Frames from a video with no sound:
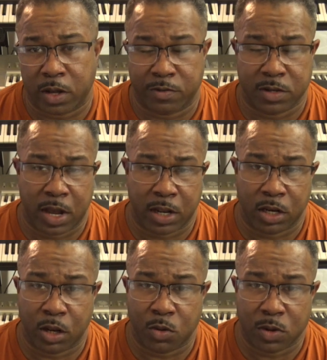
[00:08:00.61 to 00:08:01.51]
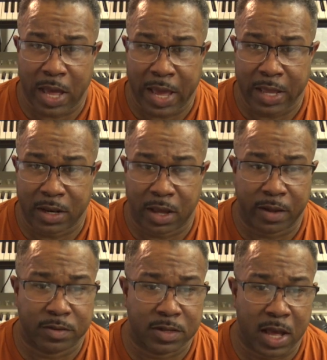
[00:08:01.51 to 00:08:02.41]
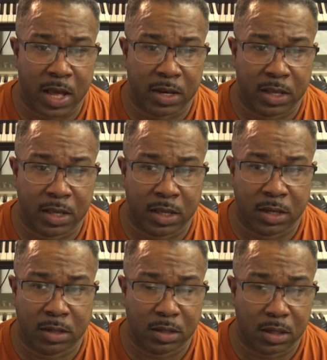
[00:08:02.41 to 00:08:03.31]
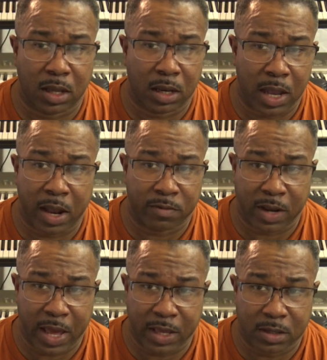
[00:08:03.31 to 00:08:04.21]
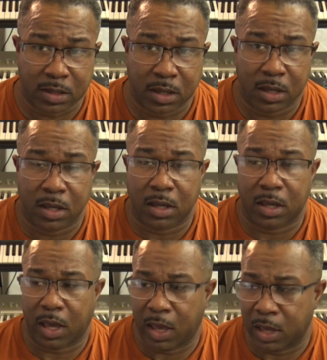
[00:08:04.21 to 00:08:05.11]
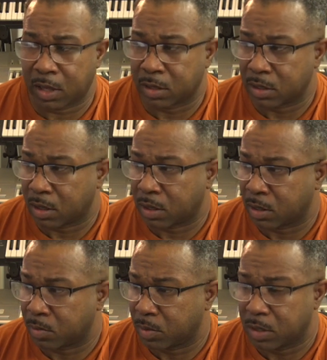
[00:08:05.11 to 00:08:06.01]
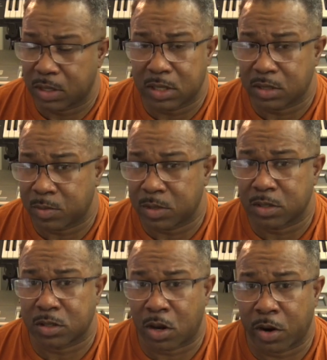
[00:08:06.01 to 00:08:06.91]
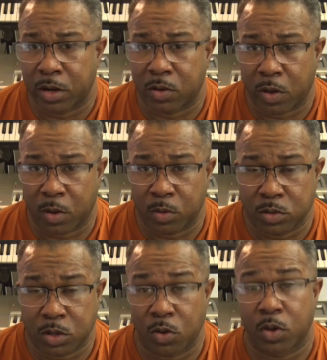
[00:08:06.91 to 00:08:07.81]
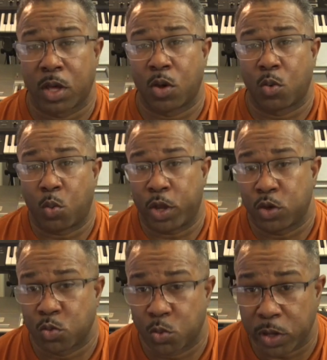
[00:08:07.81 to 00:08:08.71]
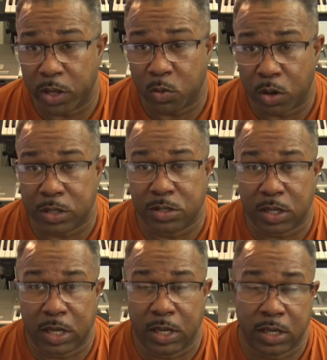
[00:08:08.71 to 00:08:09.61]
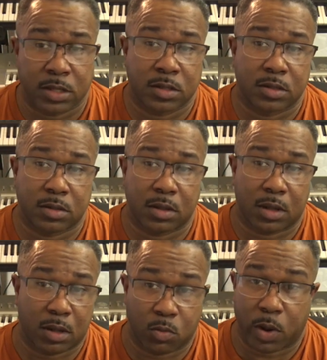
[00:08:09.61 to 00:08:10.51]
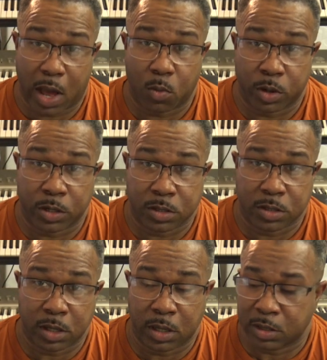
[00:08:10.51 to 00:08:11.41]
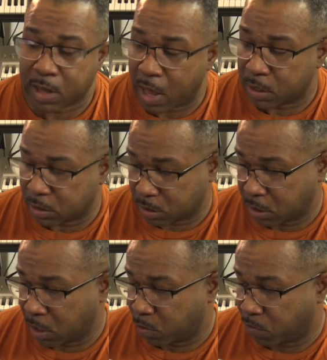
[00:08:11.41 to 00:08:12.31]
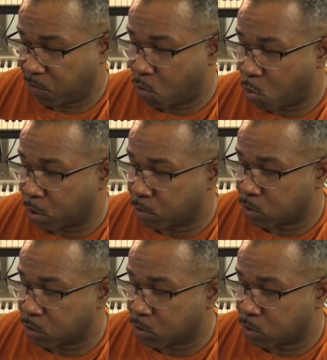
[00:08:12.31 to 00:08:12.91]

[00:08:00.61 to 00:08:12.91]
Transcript: I've shot in low light, I've shot in a lot of light, and these images are incredible. So what you really want to see is what I wanted to see is how does this thing perform.